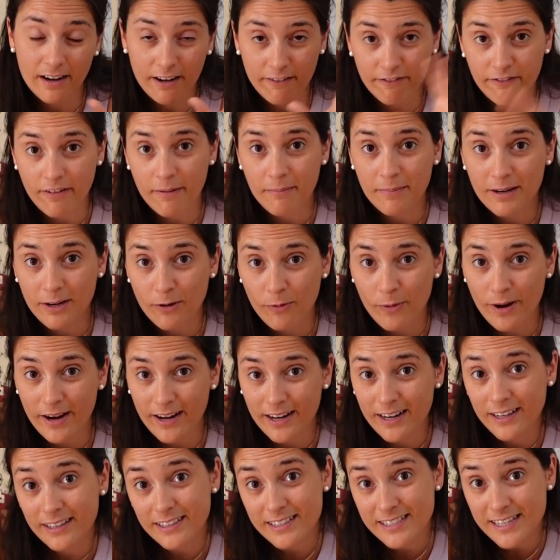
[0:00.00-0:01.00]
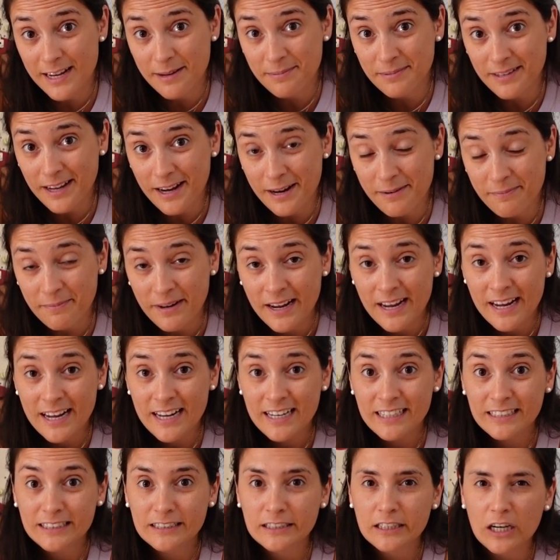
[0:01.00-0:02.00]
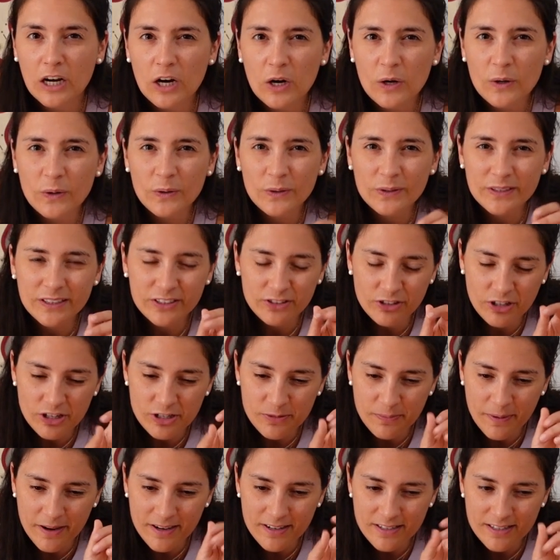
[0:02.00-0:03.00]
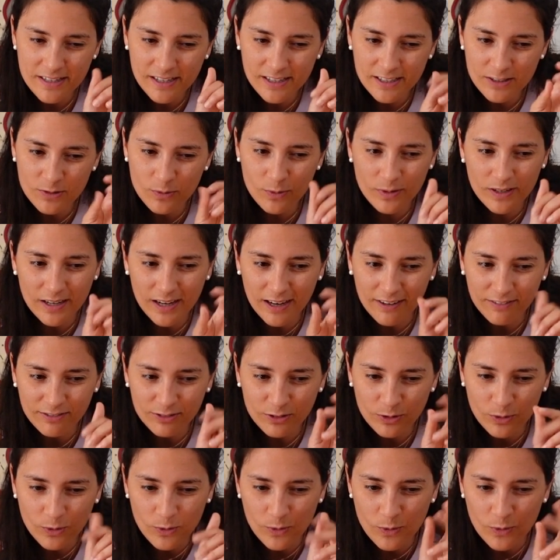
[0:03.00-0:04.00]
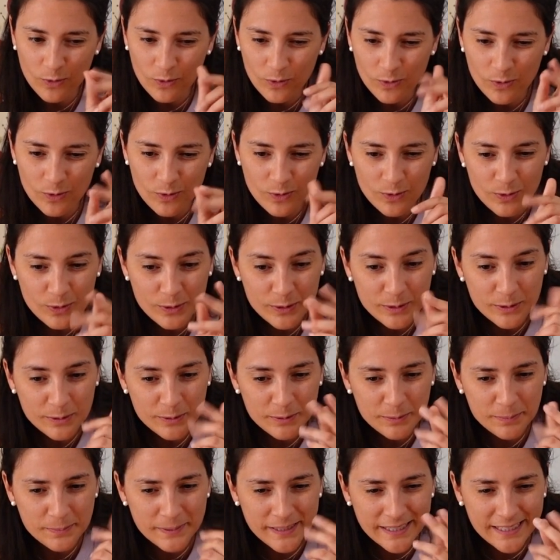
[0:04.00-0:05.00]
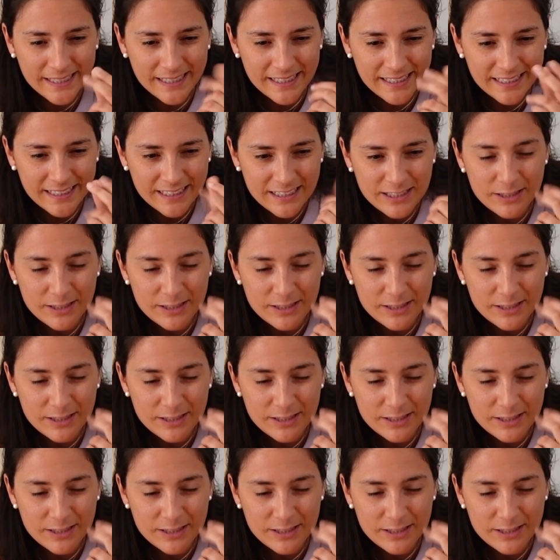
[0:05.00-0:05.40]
a family wedding at the same time, so the transparencies will have to be